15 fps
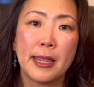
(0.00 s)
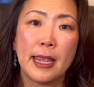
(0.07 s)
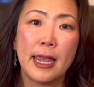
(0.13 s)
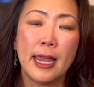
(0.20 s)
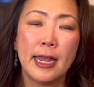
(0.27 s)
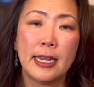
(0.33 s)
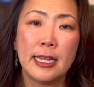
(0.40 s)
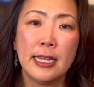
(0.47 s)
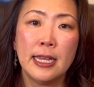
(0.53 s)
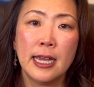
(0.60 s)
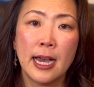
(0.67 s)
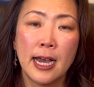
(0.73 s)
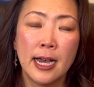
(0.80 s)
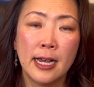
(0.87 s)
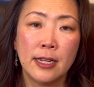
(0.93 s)
and he
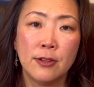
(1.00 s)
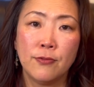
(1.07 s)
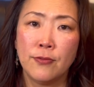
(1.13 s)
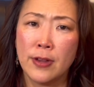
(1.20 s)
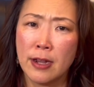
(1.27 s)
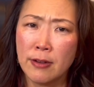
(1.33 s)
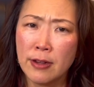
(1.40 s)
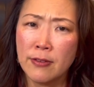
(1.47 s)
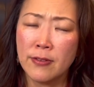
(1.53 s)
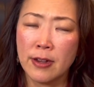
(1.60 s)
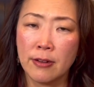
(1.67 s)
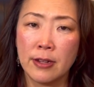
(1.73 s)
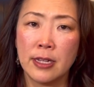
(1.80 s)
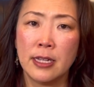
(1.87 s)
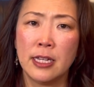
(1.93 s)
had very,
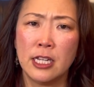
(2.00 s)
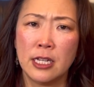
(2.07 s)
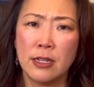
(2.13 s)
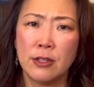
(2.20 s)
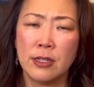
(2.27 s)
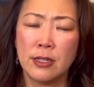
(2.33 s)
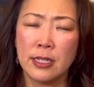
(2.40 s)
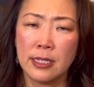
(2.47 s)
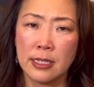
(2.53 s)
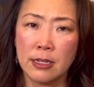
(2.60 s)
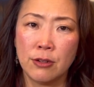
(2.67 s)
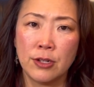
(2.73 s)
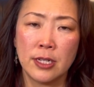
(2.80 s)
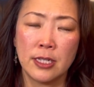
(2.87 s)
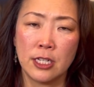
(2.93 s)
very
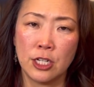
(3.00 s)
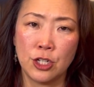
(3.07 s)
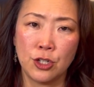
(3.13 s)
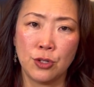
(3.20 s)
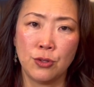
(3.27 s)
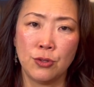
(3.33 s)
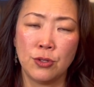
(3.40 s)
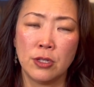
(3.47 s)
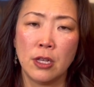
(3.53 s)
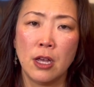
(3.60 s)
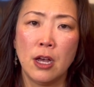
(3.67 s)
serious issues